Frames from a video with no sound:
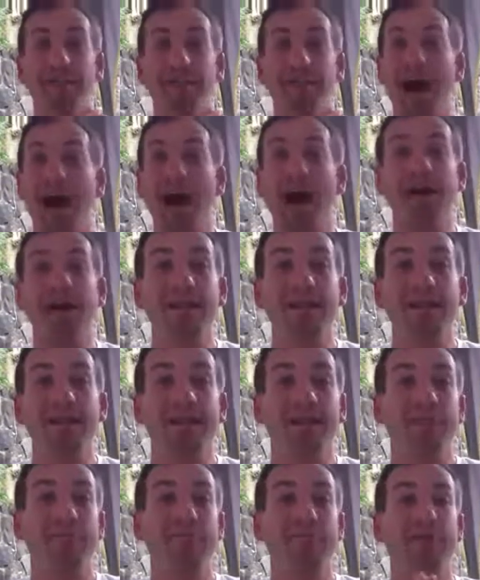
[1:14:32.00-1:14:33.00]
not
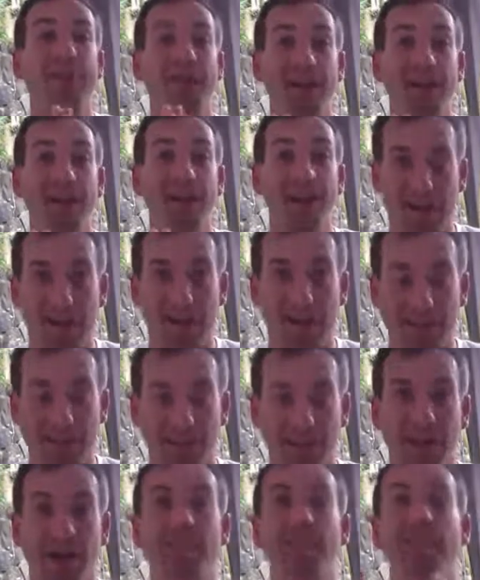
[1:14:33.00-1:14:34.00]

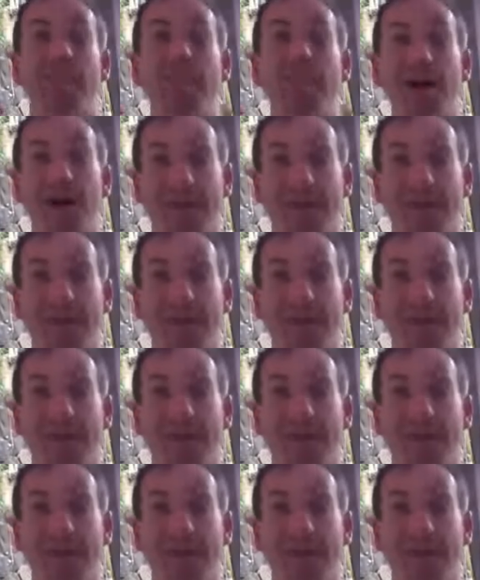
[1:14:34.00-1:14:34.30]
because of the